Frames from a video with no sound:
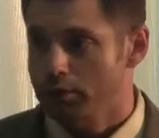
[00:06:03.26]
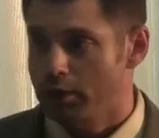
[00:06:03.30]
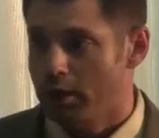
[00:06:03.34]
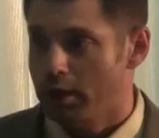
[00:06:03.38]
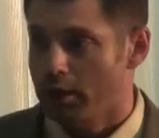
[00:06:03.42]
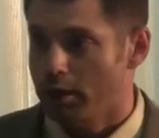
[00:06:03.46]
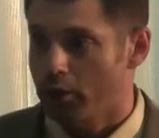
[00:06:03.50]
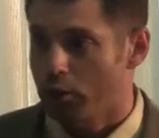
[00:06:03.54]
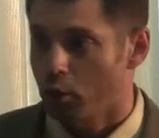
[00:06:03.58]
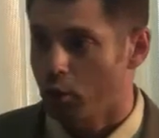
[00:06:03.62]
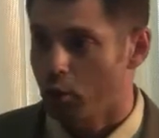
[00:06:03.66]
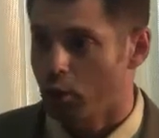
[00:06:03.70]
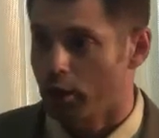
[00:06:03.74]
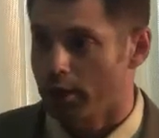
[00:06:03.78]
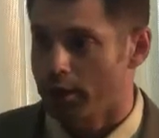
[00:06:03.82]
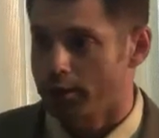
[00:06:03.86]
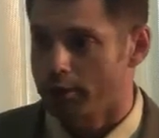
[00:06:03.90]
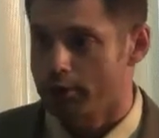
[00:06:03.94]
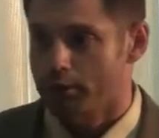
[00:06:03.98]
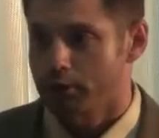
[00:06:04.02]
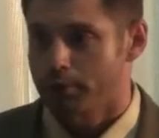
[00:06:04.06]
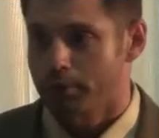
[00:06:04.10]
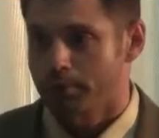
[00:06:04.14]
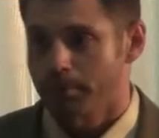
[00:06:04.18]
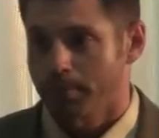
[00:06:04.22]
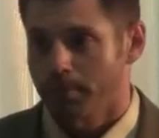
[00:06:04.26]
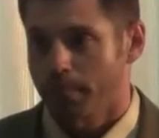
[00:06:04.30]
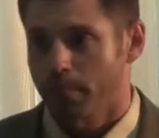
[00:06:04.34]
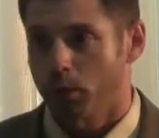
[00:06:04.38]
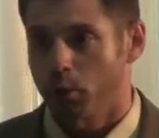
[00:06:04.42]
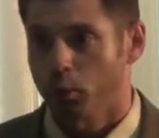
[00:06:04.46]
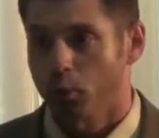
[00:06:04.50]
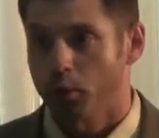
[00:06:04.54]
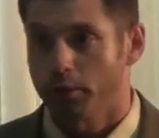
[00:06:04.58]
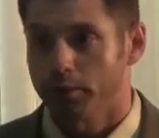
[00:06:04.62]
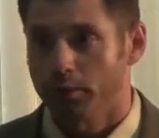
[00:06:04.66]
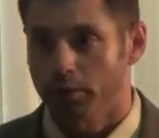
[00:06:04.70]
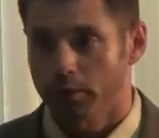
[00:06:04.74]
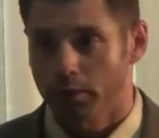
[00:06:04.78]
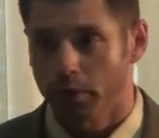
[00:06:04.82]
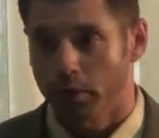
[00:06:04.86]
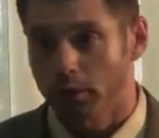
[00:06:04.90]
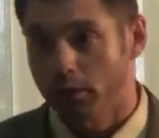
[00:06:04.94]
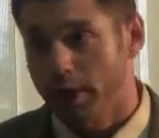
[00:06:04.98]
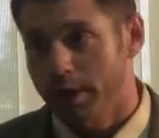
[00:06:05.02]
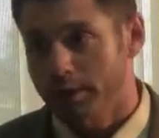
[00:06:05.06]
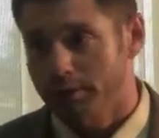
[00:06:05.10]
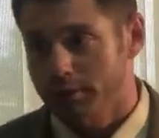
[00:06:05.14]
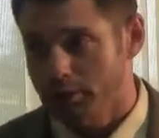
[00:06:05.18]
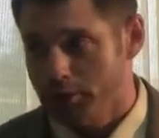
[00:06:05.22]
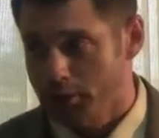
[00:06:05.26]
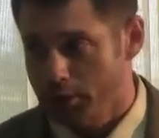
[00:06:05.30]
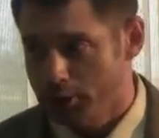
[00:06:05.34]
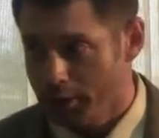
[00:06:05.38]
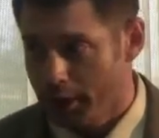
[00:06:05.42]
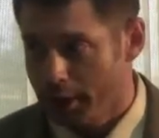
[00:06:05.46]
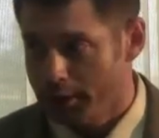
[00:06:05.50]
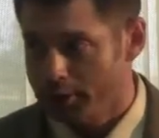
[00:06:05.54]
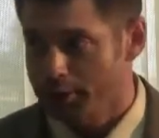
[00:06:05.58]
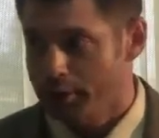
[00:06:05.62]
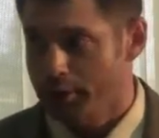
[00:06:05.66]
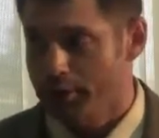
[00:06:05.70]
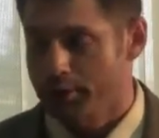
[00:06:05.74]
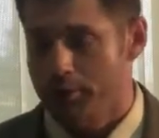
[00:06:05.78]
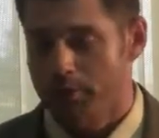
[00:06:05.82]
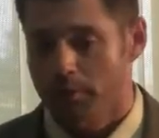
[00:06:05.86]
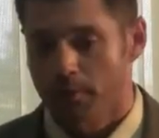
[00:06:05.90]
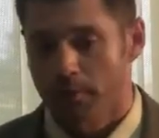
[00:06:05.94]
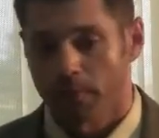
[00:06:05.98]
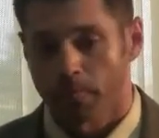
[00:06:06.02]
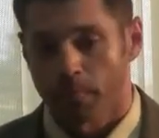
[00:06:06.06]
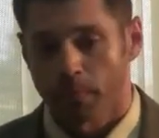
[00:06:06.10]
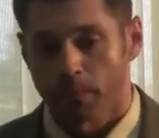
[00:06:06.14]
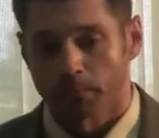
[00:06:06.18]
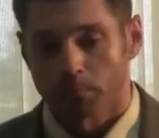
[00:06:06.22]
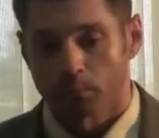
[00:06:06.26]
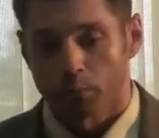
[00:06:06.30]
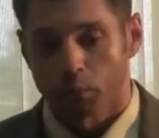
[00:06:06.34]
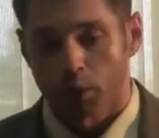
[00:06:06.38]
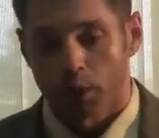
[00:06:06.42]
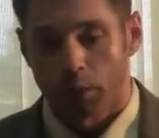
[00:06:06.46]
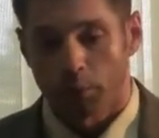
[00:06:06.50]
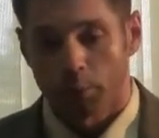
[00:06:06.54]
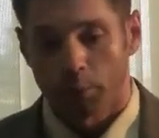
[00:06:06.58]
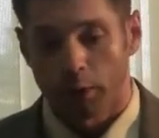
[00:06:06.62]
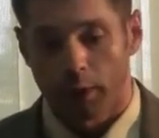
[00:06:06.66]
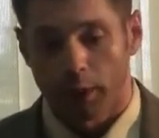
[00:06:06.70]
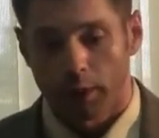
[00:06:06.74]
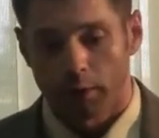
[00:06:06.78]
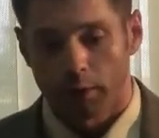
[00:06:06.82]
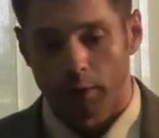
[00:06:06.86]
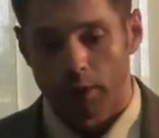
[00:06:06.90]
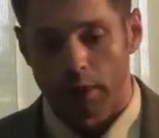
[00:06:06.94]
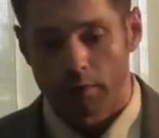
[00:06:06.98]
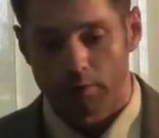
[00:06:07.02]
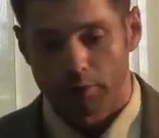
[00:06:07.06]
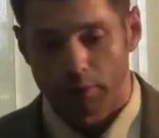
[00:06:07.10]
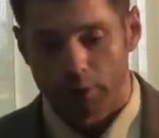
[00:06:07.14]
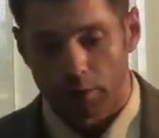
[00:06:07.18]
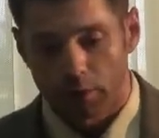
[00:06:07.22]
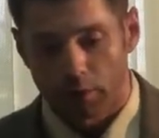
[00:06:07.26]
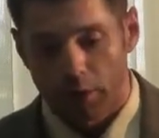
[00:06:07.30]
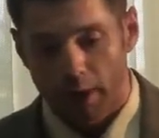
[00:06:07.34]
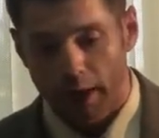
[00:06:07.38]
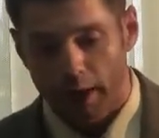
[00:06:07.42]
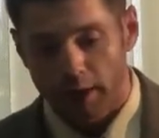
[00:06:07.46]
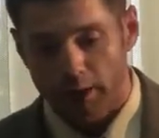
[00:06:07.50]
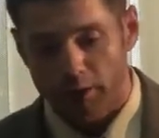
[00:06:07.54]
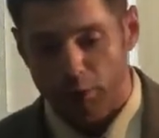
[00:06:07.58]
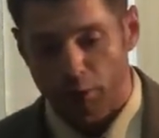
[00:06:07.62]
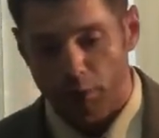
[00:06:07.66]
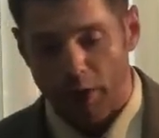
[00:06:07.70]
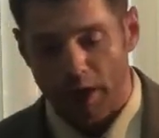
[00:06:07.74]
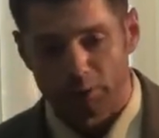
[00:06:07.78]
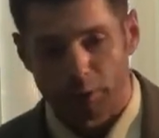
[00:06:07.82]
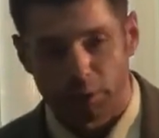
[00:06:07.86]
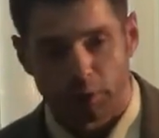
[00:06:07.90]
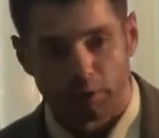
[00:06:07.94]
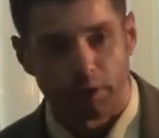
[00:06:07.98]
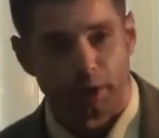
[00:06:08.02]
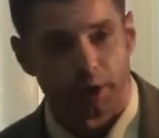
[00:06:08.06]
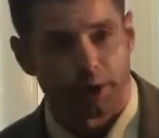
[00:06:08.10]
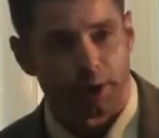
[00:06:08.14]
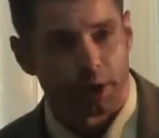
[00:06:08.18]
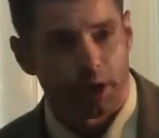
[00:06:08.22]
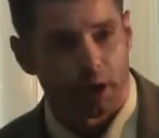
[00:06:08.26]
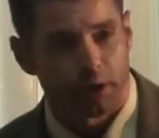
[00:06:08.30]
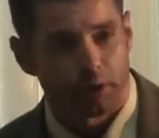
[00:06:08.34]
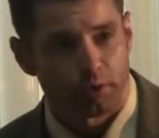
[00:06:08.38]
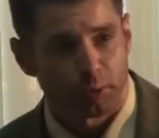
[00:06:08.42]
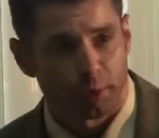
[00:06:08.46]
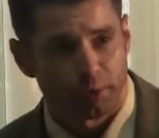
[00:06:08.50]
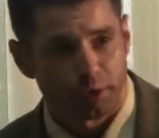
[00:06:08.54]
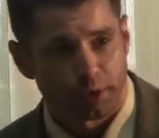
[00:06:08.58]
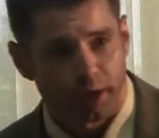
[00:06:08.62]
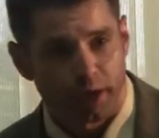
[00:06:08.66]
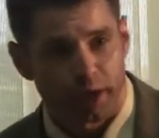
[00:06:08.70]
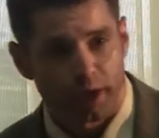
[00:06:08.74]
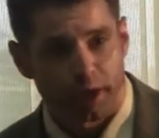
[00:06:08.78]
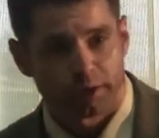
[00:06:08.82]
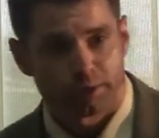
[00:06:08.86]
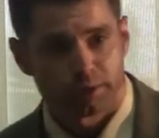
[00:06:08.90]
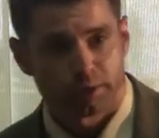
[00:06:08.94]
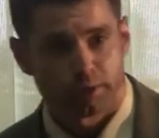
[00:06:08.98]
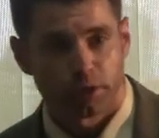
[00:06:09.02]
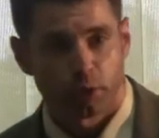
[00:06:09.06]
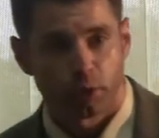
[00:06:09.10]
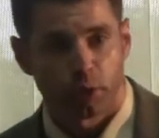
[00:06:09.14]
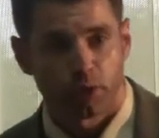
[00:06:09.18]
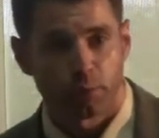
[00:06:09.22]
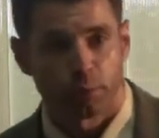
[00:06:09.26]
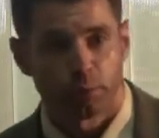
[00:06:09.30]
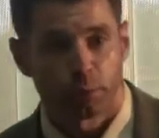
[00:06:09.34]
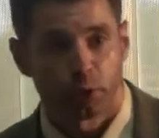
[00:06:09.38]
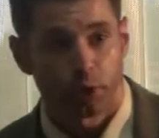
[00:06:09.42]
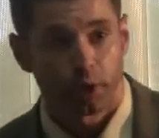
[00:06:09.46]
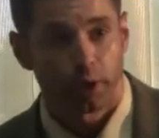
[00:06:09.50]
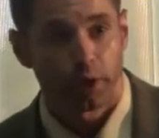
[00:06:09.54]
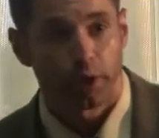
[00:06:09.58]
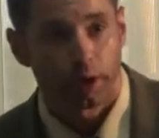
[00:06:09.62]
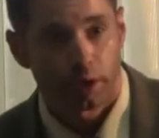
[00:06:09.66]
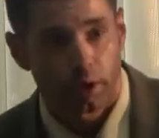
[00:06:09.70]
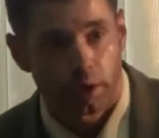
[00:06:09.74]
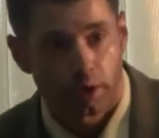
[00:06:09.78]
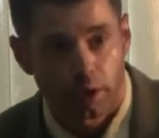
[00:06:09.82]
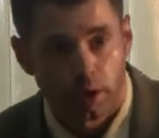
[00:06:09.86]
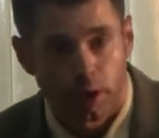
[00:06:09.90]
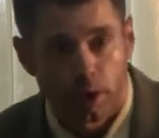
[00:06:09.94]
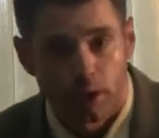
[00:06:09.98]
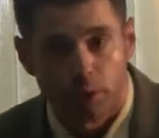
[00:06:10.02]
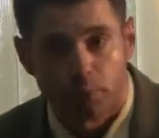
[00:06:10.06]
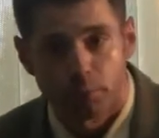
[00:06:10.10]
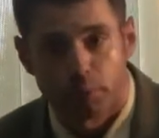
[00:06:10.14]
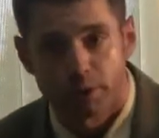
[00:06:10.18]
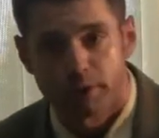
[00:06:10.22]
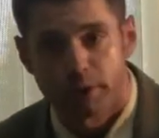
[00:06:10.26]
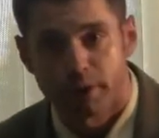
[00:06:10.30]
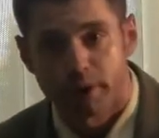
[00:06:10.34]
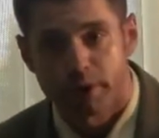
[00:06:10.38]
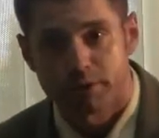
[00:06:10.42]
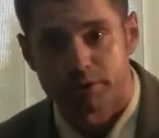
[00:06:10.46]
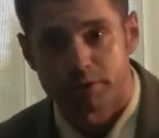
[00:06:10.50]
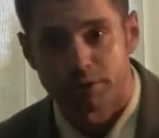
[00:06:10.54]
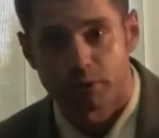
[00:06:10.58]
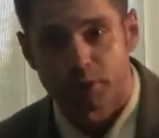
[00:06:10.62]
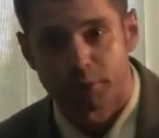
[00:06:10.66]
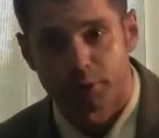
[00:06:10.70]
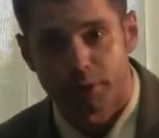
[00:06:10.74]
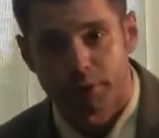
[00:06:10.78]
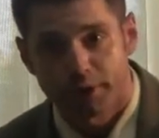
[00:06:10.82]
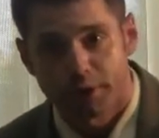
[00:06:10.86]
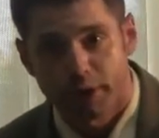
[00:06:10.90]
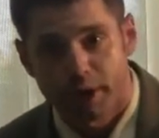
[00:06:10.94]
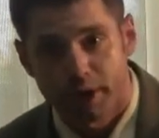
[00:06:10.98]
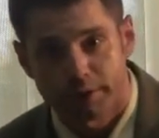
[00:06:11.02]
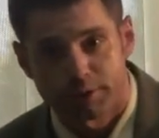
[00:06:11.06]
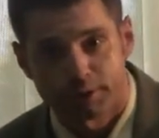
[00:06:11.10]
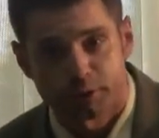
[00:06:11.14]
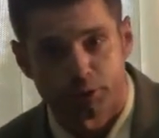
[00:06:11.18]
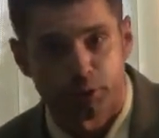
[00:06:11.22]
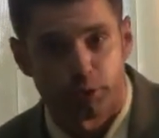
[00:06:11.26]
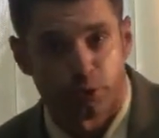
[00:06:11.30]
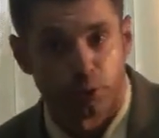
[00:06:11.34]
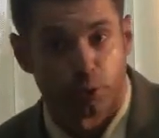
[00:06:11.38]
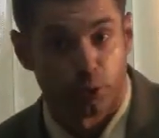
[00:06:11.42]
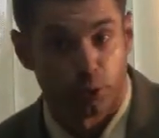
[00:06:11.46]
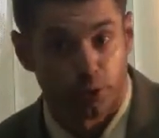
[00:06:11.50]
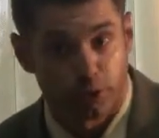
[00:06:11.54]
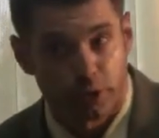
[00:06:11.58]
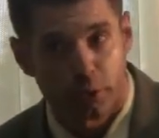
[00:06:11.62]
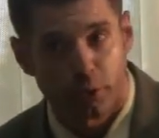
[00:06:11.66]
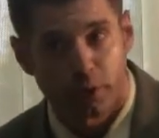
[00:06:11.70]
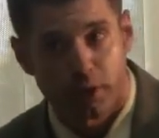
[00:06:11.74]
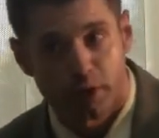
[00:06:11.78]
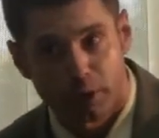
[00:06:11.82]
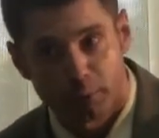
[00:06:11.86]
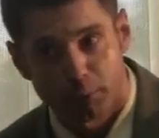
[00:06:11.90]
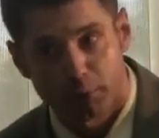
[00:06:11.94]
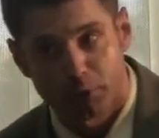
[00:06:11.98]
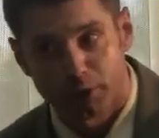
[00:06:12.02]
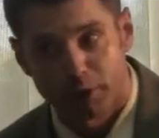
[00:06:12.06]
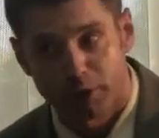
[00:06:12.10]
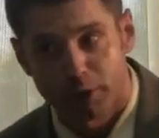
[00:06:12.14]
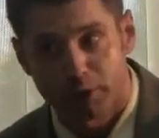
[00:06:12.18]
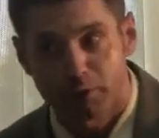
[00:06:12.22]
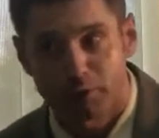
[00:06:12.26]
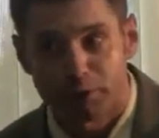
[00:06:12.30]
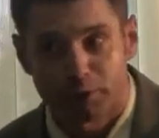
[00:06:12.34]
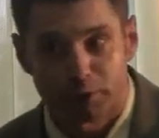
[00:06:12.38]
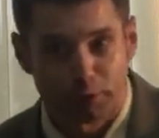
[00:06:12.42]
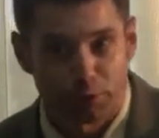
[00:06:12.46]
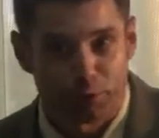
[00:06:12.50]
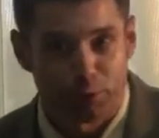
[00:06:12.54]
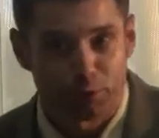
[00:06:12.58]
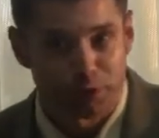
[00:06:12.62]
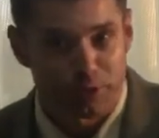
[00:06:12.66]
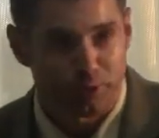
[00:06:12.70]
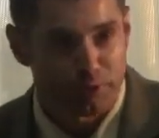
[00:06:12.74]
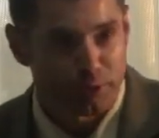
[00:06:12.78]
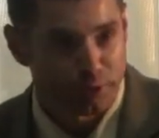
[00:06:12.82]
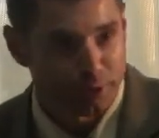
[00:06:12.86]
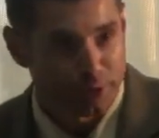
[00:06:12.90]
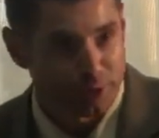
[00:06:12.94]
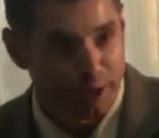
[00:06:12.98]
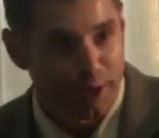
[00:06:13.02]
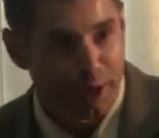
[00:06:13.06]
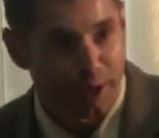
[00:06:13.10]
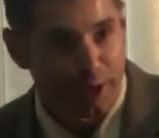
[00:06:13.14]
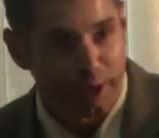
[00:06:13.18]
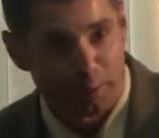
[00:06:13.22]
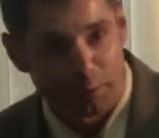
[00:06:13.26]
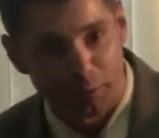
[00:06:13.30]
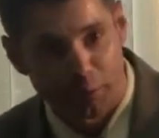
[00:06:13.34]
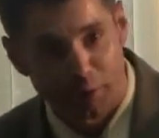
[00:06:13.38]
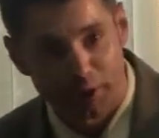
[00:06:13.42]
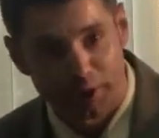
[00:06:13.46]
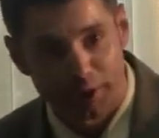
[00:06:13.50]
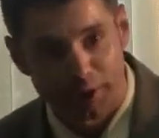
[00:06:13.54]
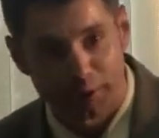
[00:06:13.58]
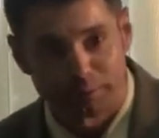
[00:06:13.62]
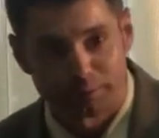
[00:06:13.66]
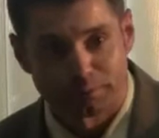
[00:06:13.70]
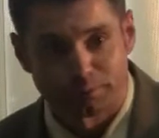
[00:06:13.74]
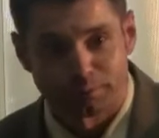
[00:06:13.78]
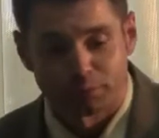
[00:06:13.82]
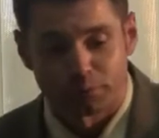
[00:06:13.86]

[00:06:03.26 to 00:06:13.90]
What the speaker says: state courts with elected judges, but nevertheless, we have to be very careful with the cases that we bring, because if we bring cases we really want to bring, we lose every time, right?